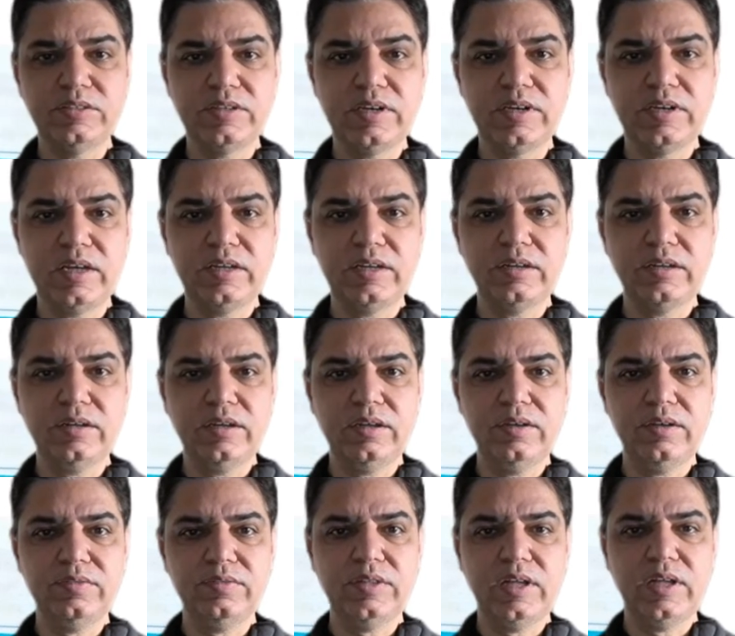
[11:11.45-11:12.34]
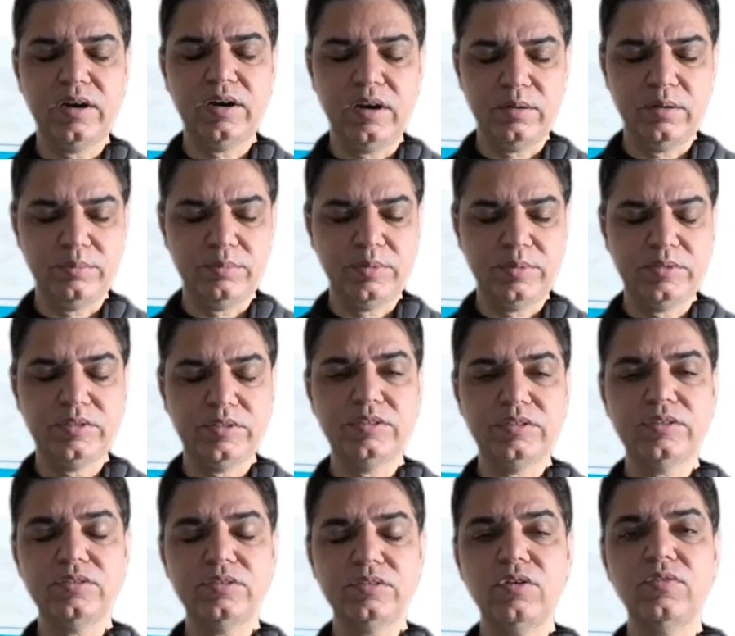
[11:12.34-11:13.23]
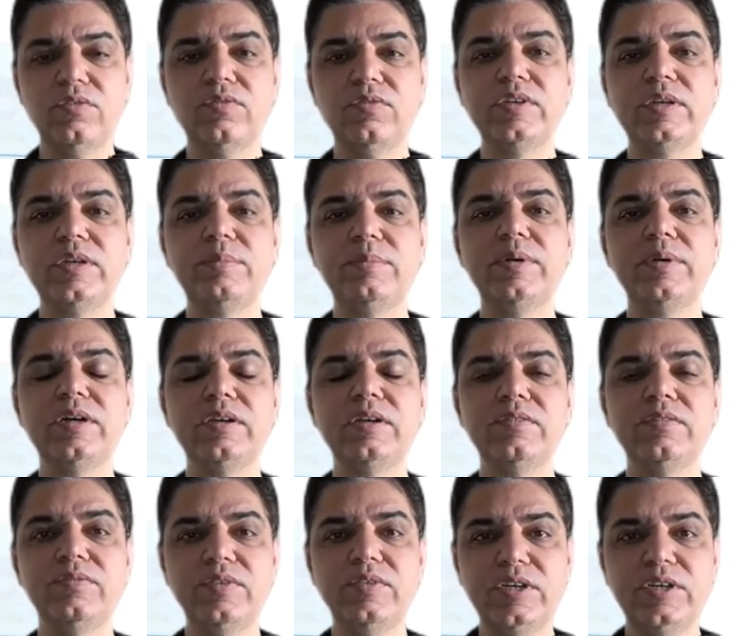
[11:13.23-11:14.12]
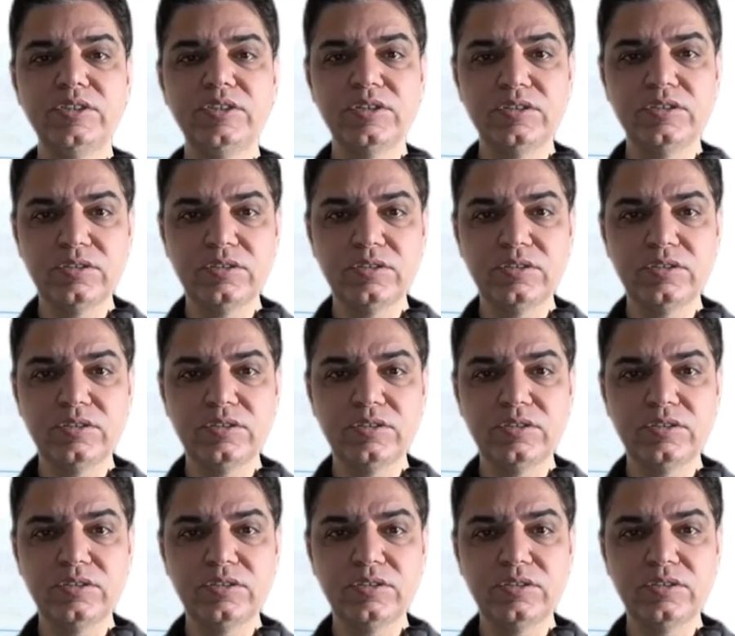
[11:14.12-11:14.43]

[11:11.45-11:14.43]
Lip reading: like if there are presence of typical features